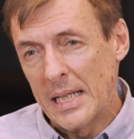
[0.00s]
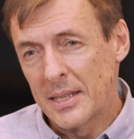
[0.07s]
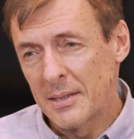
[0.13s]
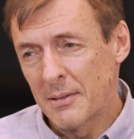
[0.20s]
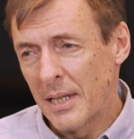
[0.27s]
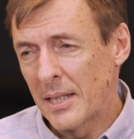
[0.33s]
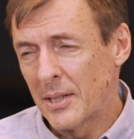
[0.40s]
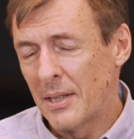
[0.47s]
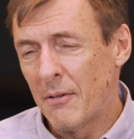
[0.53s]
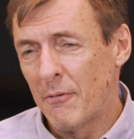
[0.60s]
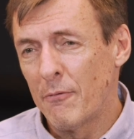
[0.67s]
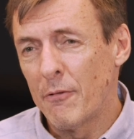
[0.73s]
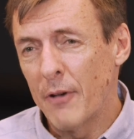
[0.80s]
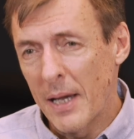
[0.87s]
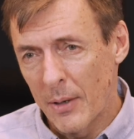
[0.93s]
It is actually
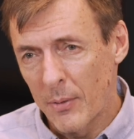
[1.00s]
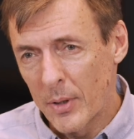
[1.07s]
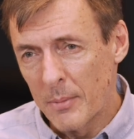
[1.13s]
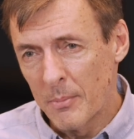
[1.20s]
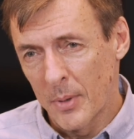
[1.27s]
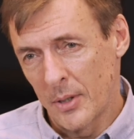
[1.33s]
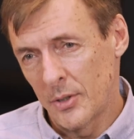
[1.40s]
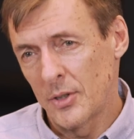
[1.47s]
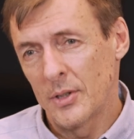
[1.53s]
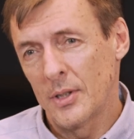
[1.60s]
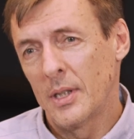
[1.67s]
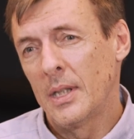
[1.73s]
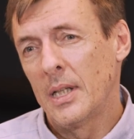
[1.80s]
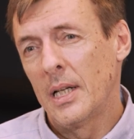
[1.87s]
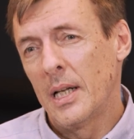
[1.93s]
very much
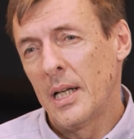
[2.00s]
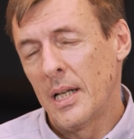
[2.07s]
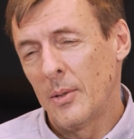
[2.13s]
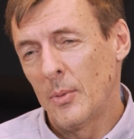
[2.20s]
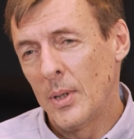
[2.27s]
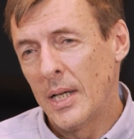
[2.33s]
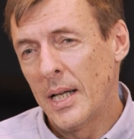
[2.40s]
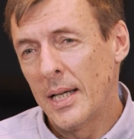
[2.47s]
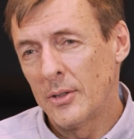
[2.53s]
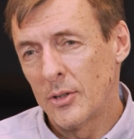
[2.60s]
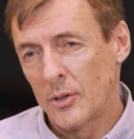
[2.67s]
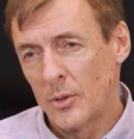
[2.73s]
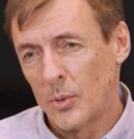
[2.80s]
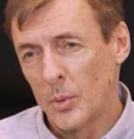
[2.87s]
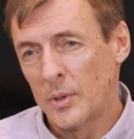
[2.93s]

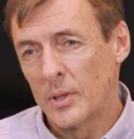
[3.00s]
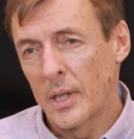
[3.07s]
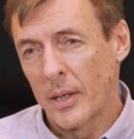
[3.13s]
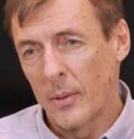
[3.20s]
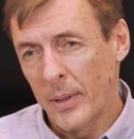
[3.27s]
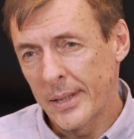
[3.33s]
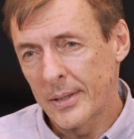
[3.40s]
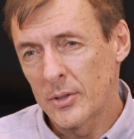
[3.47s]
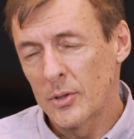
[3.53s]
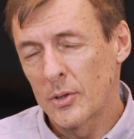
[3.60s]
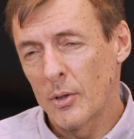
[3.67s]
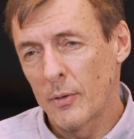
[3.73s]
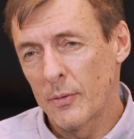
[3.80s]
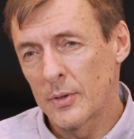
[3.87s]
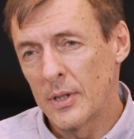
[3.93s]
related to direct
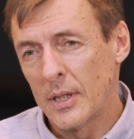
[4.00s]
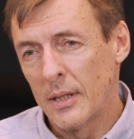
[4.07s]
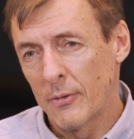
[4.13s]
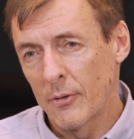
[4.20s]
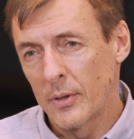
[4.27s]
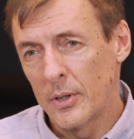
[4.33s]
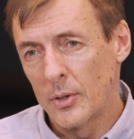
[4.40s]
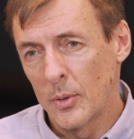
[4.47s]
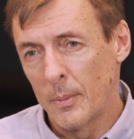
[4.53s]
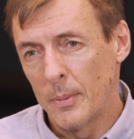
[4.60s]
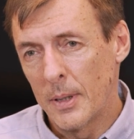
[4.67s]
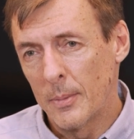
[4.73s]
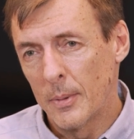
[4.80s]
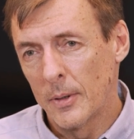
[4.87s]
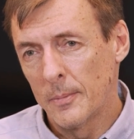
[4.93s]
service delivery to the
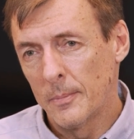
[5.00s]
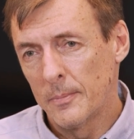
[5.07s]
people.